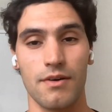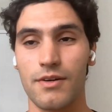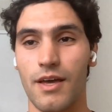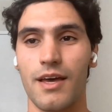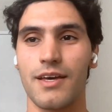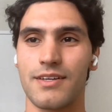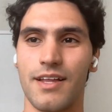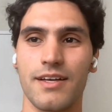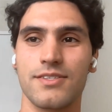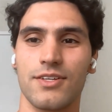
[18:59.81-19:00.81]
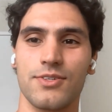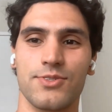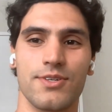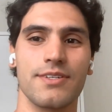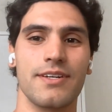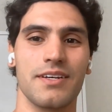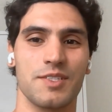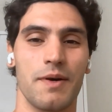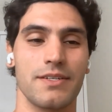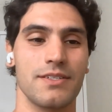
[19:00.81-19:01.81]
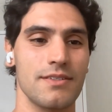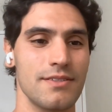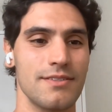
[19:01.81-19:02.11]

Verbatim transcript: Okay, that's a lot sooner than I expected.